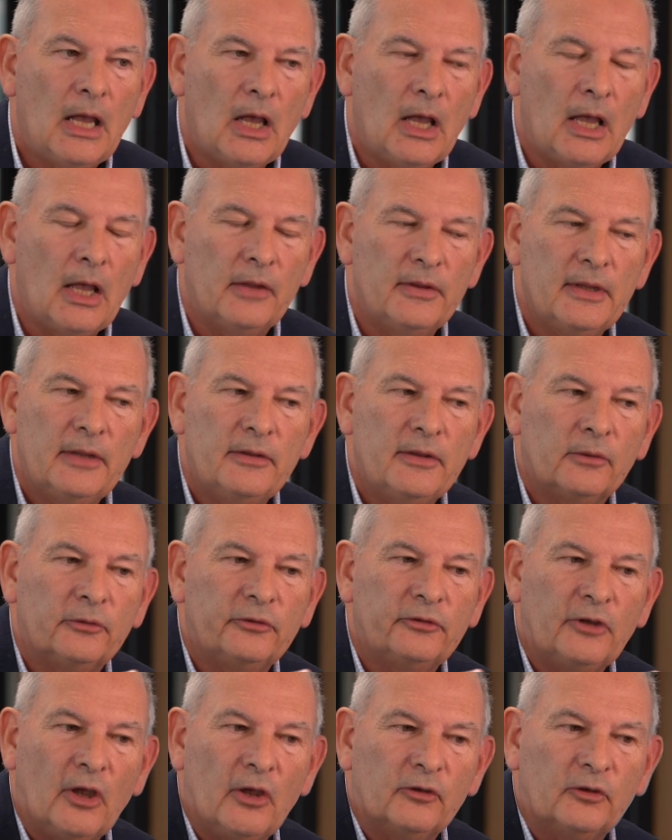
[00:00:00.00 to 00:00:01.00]
and then they'll
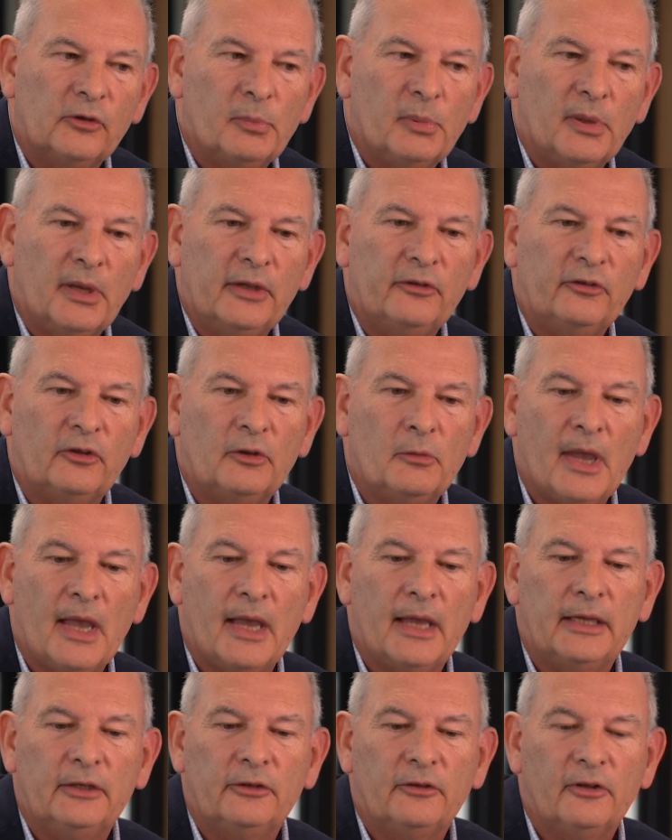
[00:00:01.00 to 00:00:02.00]
start to place them
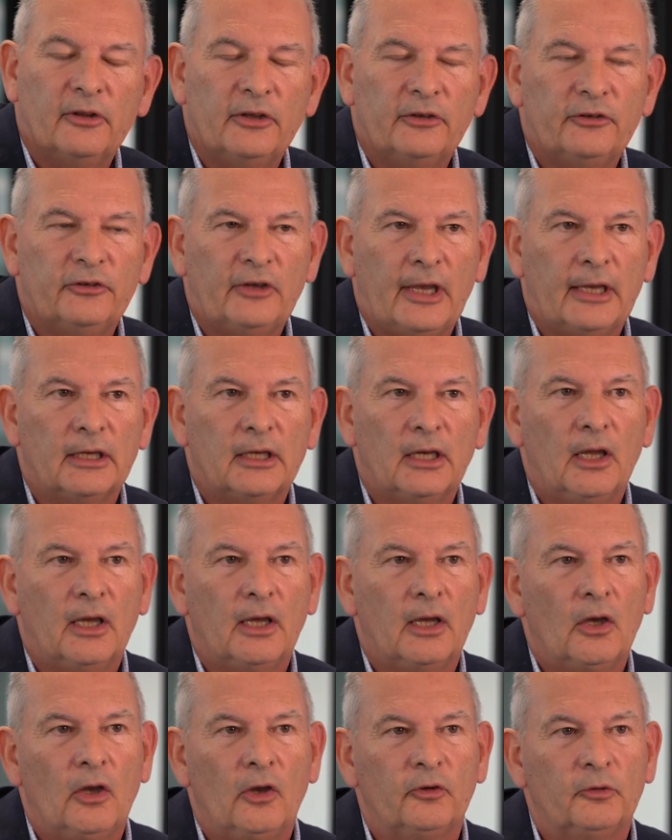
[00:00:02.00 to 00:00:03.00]
out into the
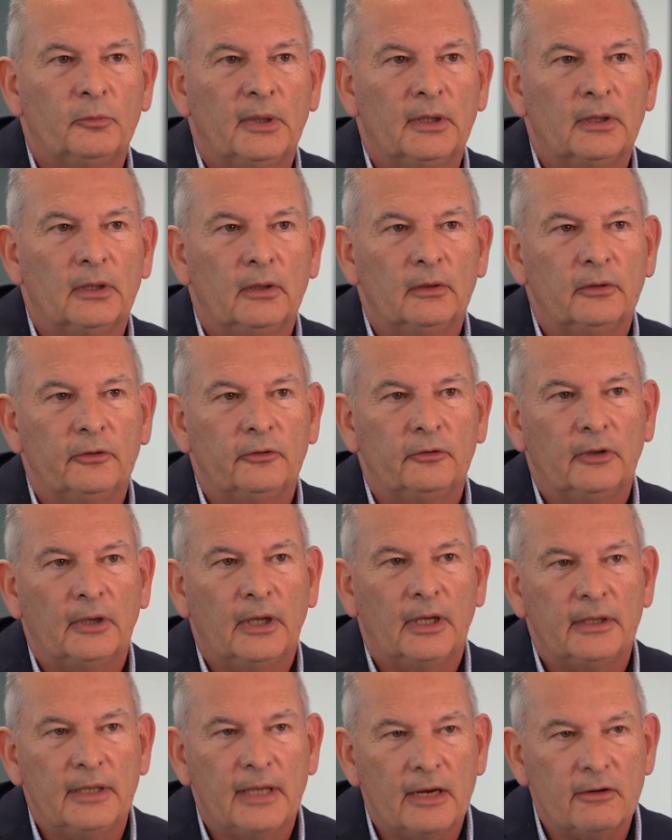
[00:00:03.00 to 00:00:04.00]
satellite hospitals.
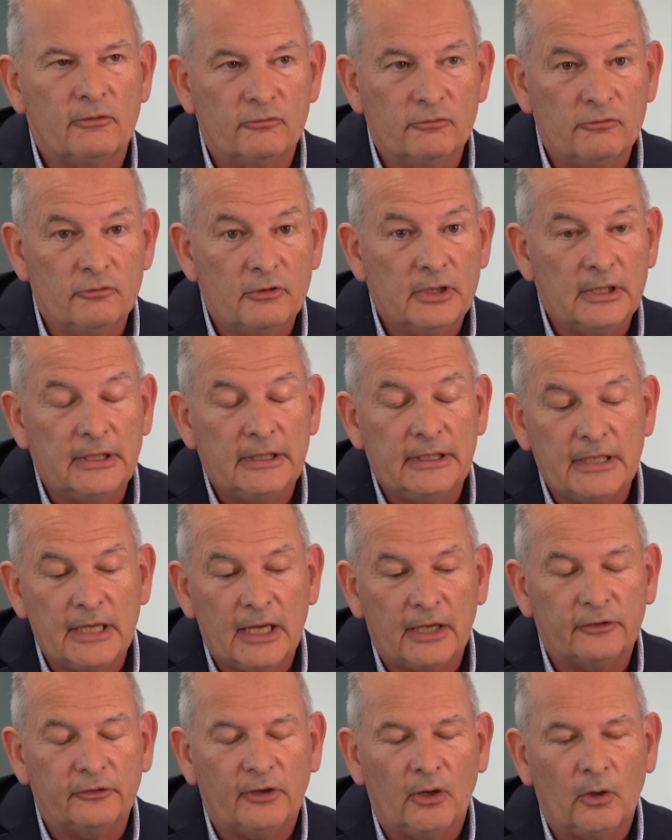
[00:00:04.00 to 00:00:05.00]
And that really
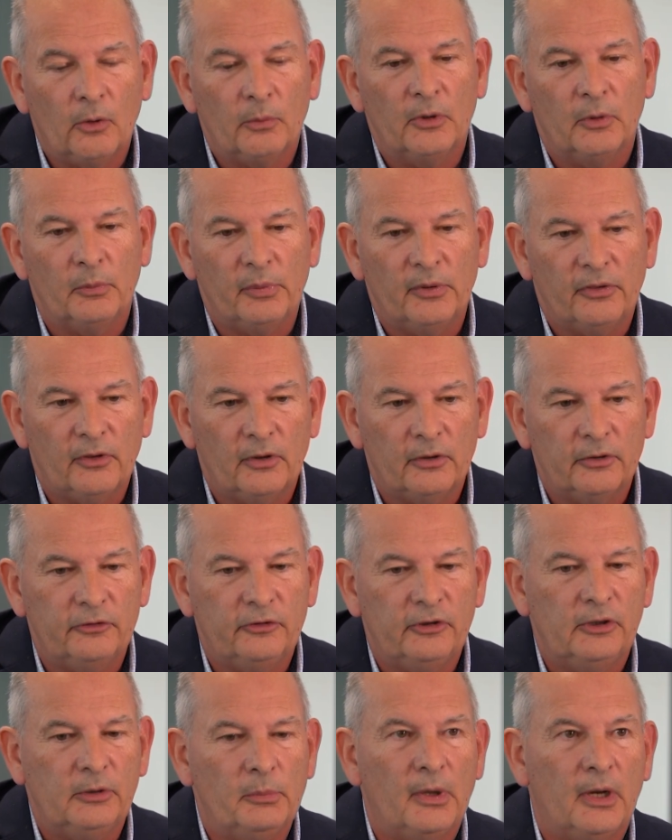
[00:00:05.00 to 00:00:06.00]
does help the
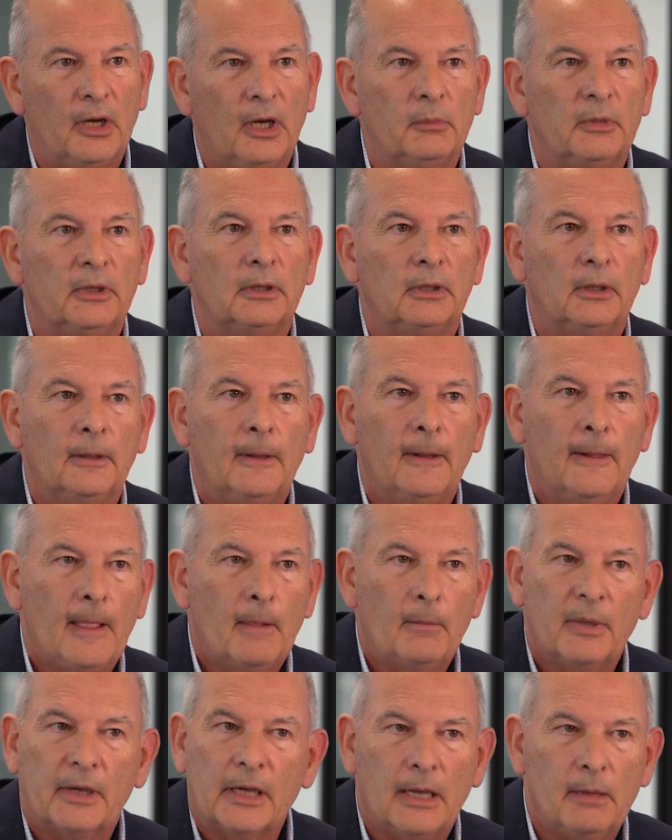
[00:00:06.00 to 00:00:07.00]
pathology department
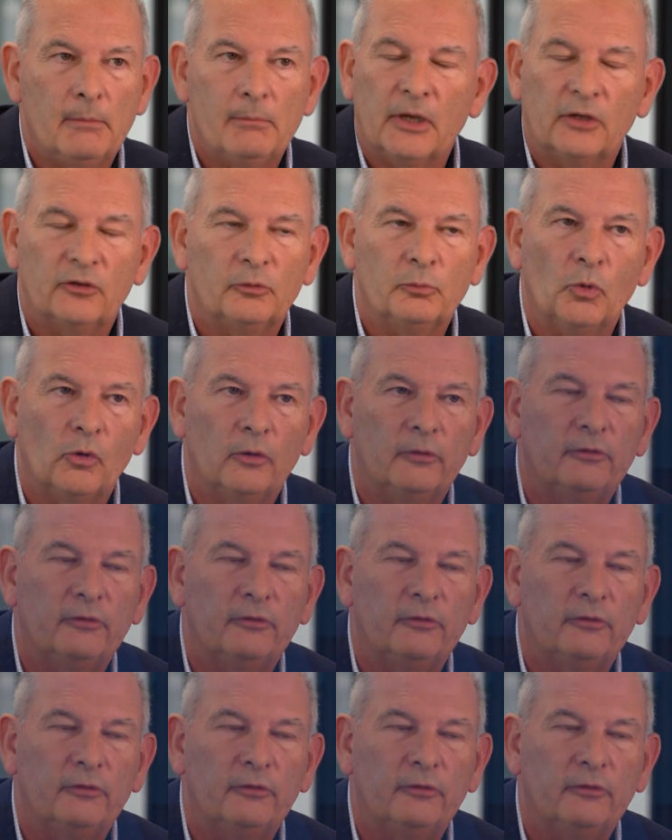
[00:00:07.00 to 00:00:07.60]
become much more